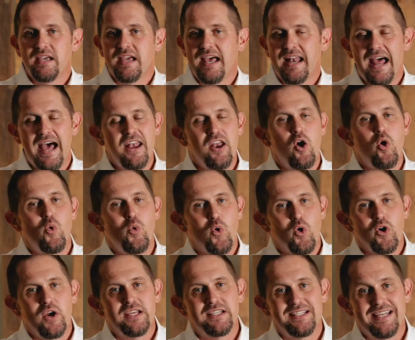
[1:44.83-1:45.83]
And I know
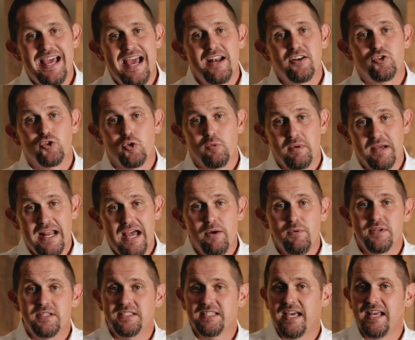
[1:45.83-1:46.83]
worry's natural, but I
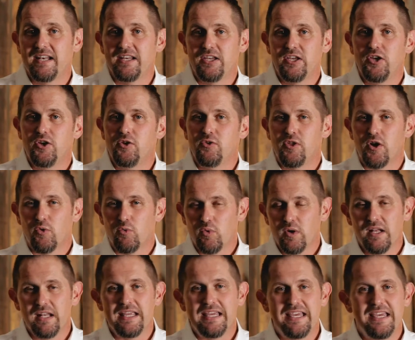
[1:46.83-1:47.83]
would say to you, there
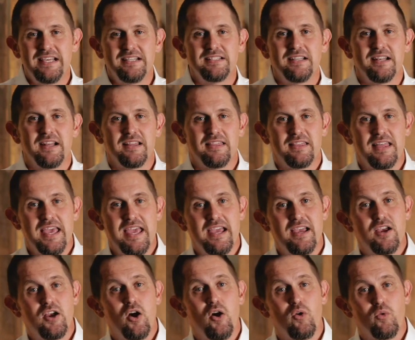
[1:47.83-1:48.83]
really isn't a
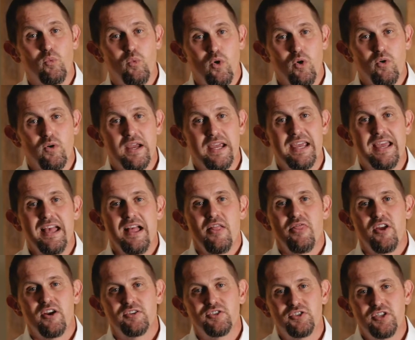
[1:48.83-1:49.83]
thing called worry.
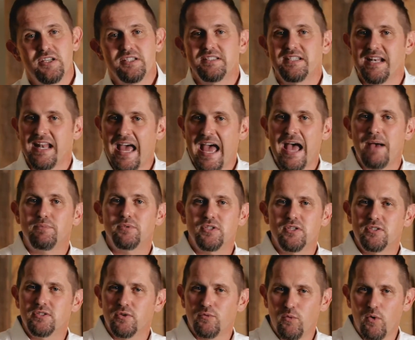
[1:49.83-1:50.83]
There's just an
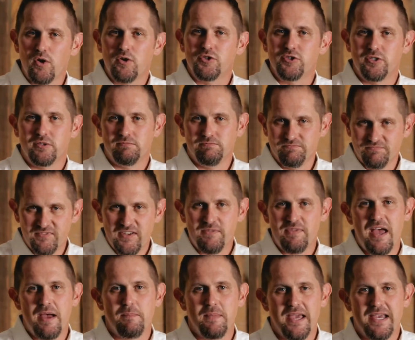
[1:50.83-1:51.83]
absence of worship, if
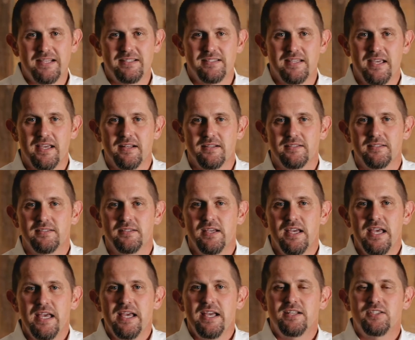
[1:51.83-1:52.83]
that makes sense.
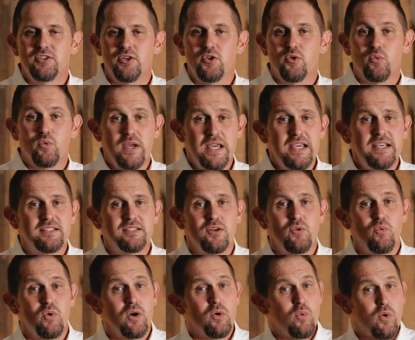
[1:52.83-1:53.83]
And so the
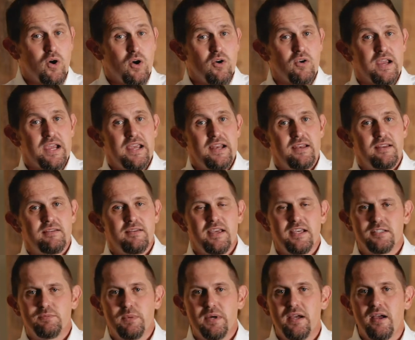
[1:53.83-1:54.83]
reason we're worried
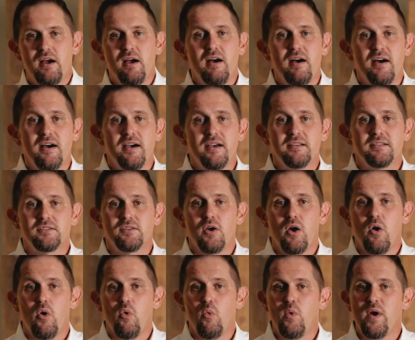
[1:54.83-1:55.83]
is because
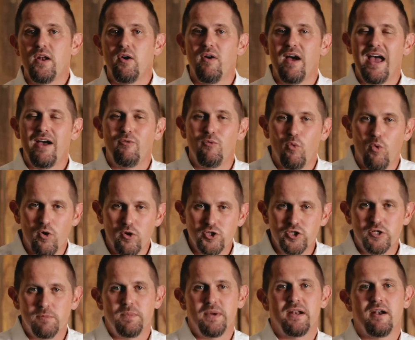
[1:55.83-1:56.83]
we don't have
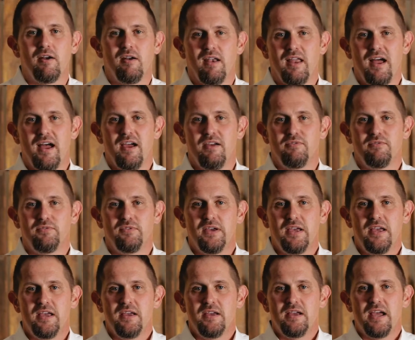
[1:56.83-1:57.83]
worship in our life.
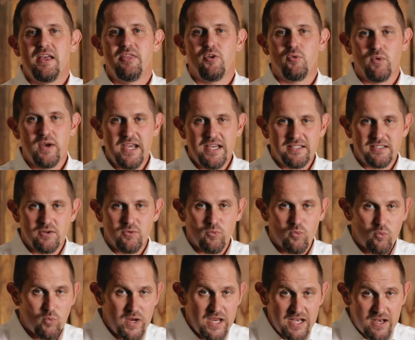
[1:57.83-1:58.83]
And the
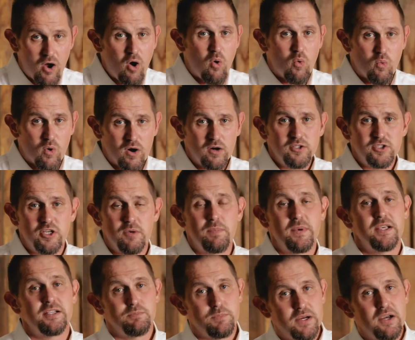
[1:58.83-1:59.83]
reason we don't
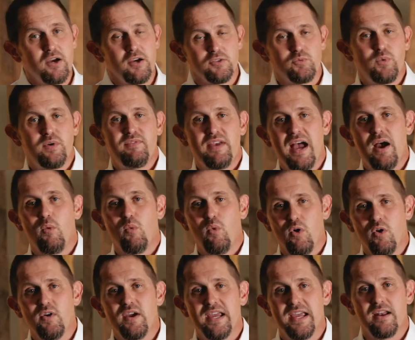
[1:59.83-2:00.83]
worship is because we've got
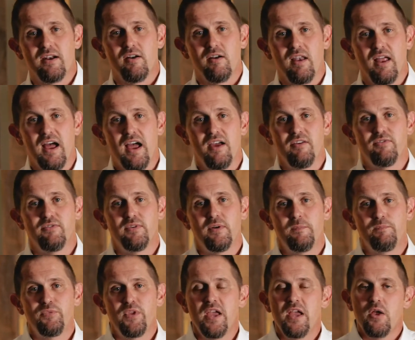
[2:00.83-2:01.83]
worry in our life.
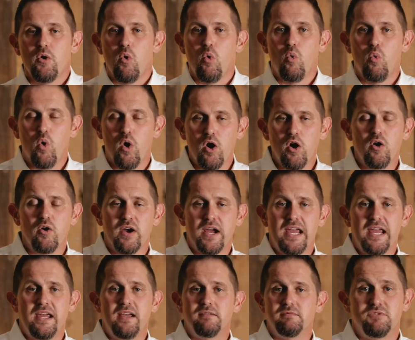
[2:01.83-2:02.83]

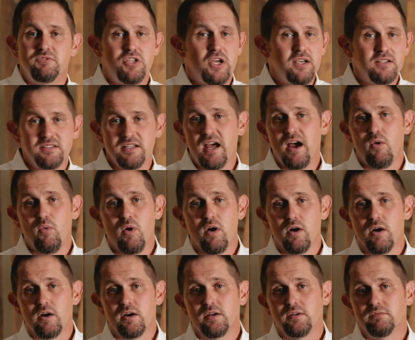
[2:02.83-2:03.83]
Worry does not
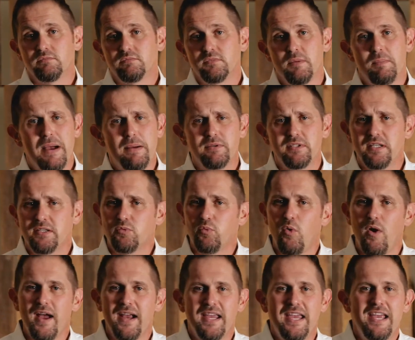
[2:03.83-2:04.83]
work. The Bible says,
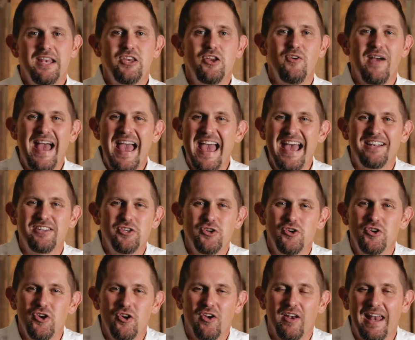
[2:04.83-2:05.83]
What can you add to
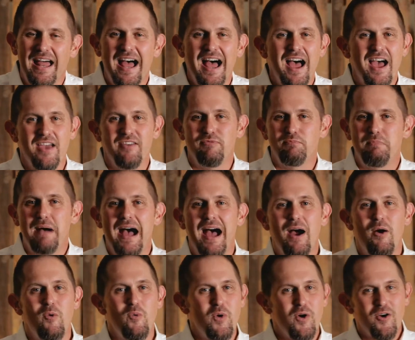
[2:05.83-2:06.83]
your life
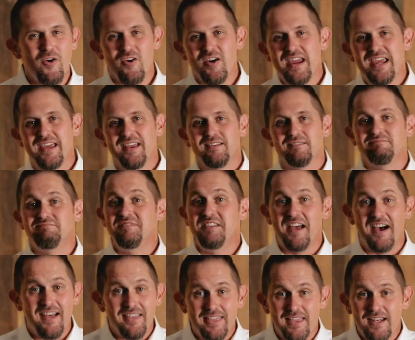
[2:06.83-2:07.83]
by worrying?
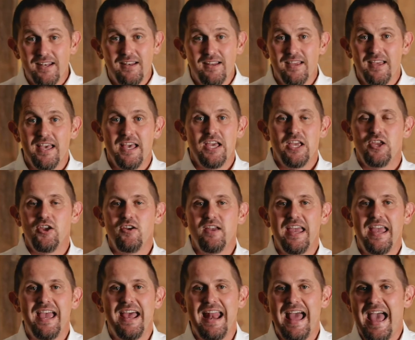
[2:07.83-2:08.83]
Nothing. You
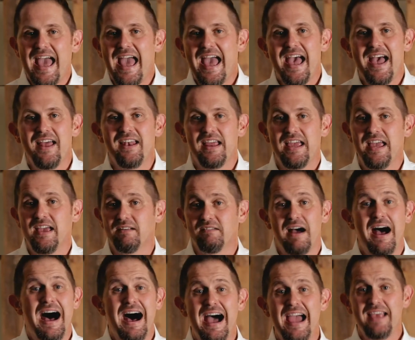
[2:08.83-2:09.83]
can't add
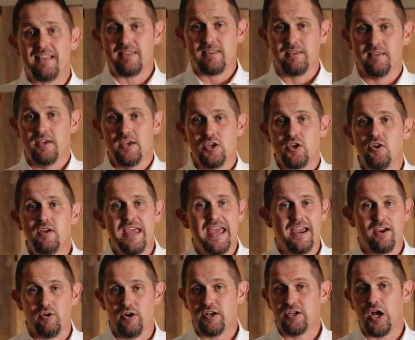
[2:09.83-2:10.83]
height. You
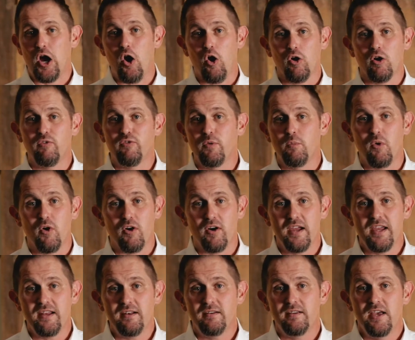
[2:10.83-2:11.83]
can't get taller from
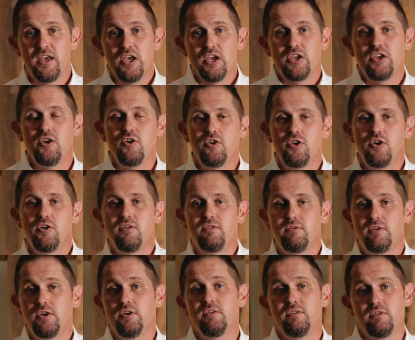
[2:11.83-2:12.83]
worrying. You, you,
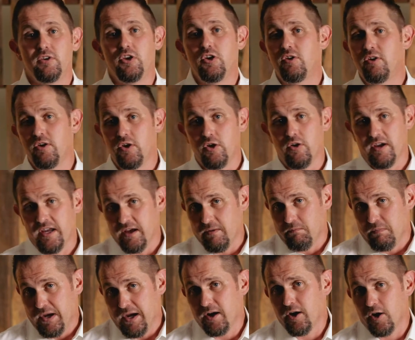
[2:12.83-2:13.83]
you, you, you can
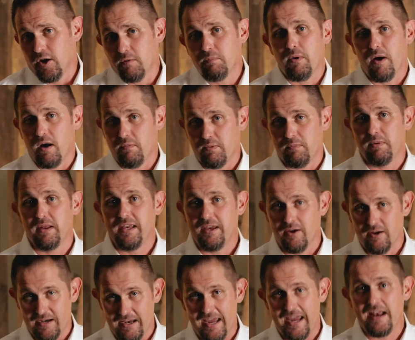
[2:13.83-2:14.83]
get bigger, probably. You
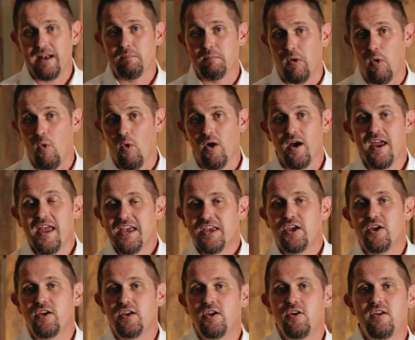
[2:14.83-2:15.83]
can get more.
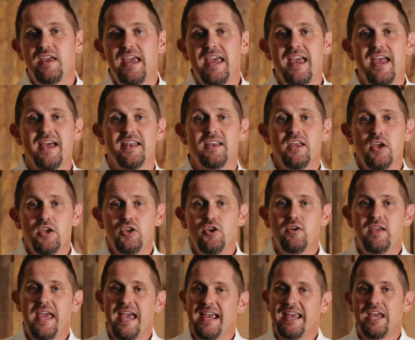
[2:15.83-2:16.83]
You, you, can't, you
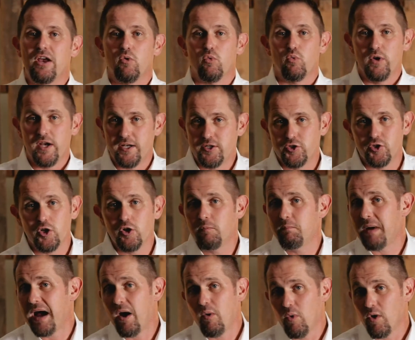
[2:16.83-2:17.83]
can't get richer
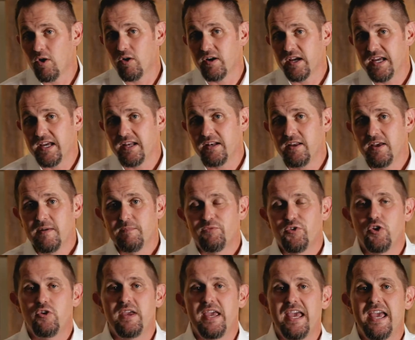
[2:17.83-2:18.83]
by worrying.
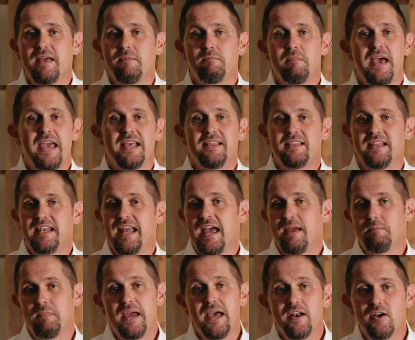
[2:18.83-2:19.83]
You can't make the day
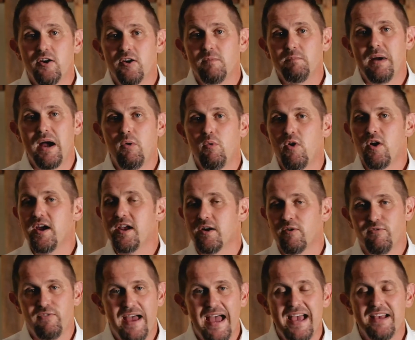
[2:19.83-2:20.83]
better by worrying or
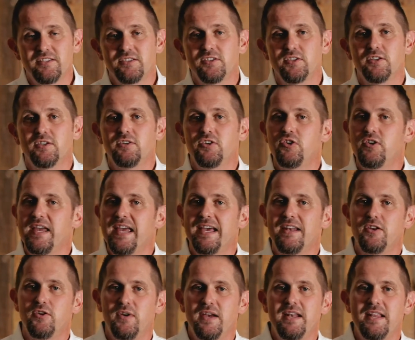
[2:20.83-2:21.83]
faster. You
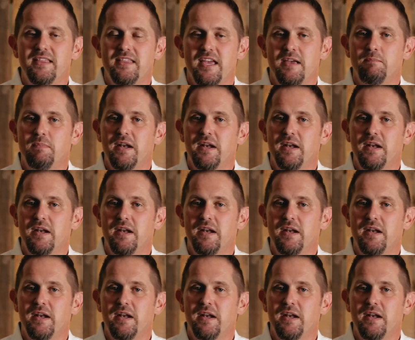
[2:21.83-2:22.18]
can't do anything.